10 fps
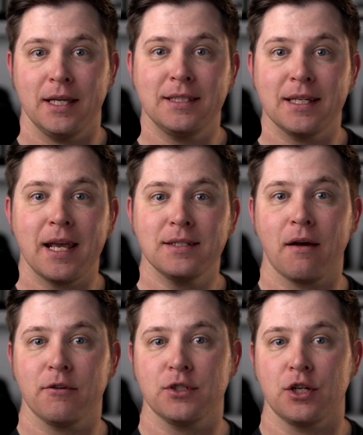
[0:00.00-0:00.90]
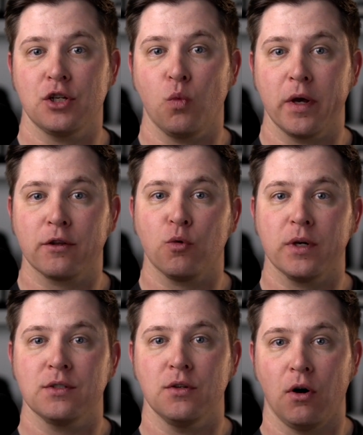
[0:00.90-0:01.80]
In today's conversation with
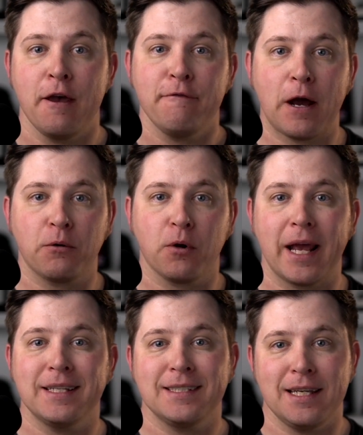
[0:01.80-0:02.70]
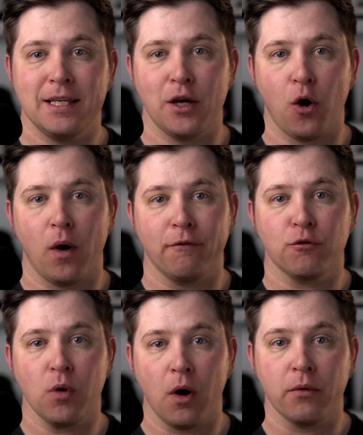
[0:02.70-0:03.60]
Chris Nault, founder and CEO
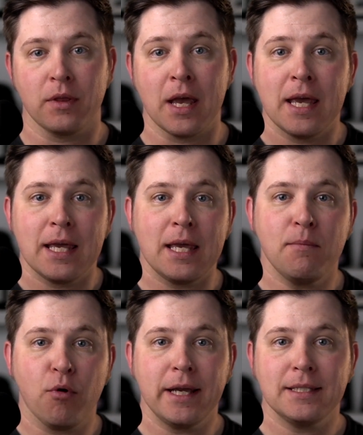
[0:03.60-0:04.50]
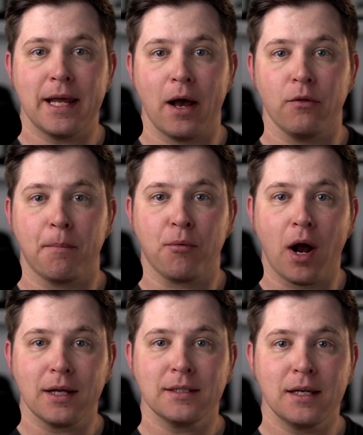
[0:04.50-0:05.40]
of Growth, he breaks down the
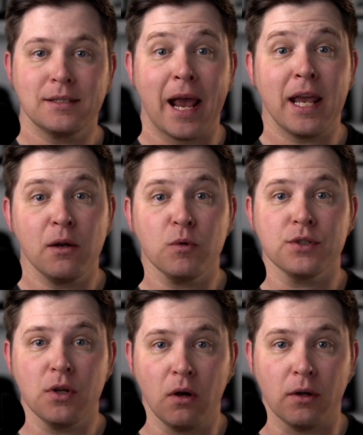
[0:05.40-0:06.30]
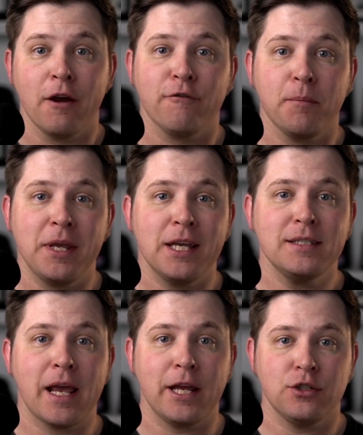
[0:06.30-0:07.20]
process and results from
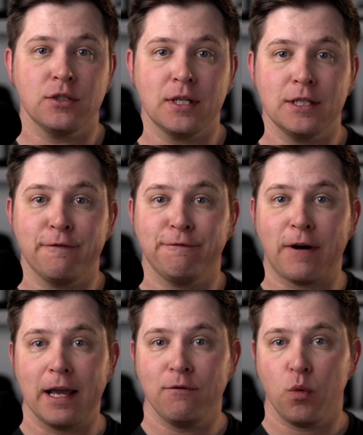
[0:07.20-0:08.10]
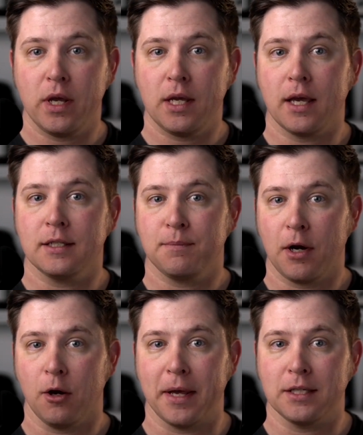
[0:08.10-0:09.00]
his agency's 5-week
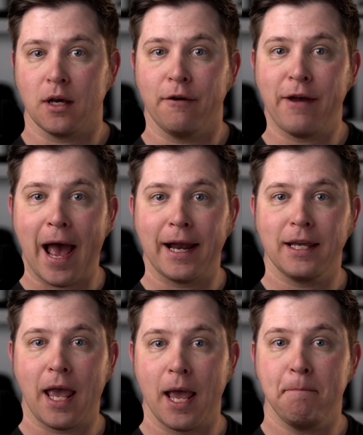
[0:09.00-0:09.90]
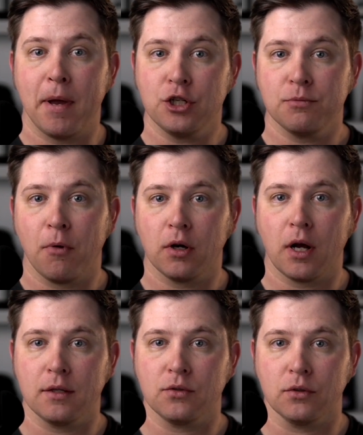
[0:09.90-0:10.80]
experiment of adding a
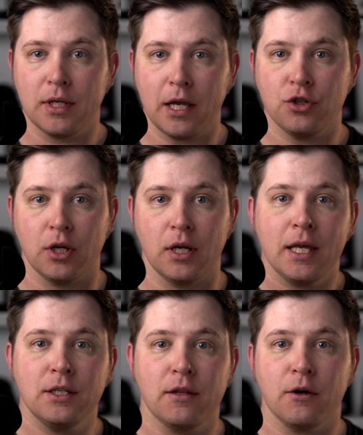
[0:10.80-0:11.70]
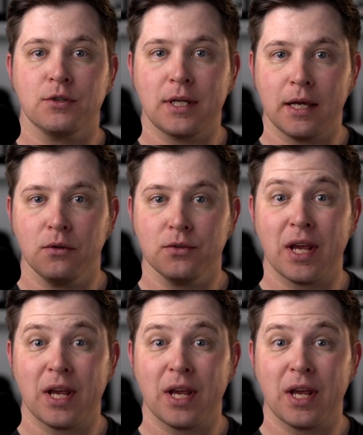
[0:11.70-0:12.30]
benchmark consultation into their sales